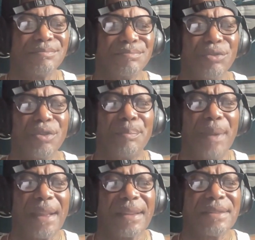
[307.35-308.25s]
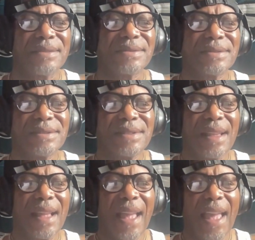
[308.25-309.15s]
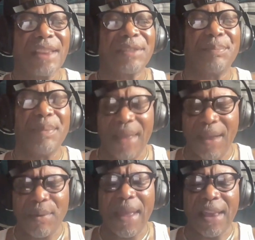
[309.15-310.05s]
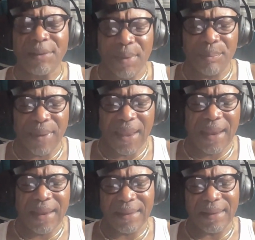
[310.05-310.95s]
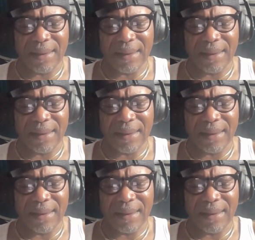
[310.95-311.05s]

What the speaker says: Buda Baker has has been paid,